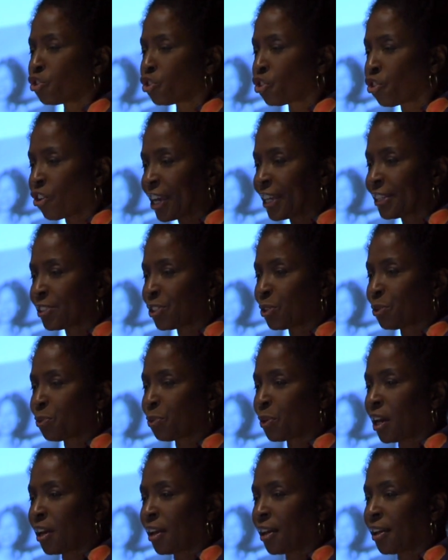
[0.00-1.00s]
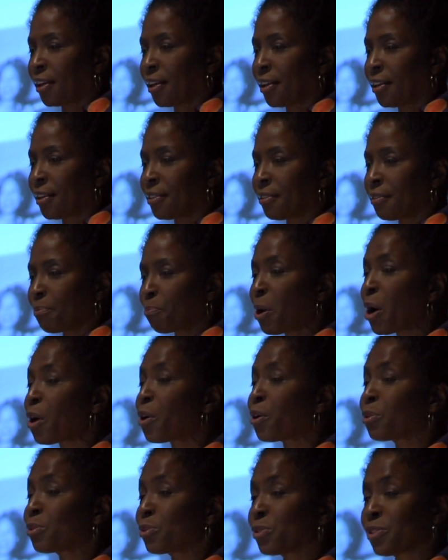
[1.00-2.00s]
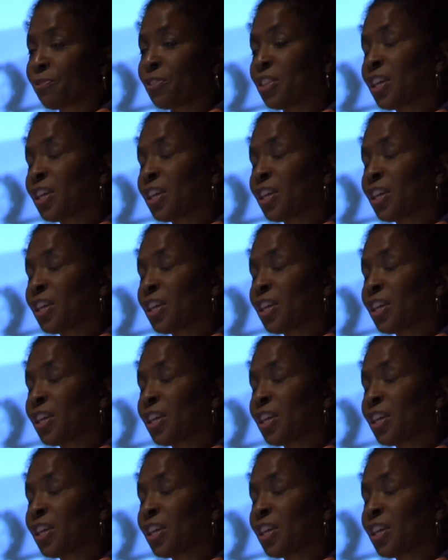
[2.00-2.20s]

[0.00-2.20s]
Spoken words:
trying to pose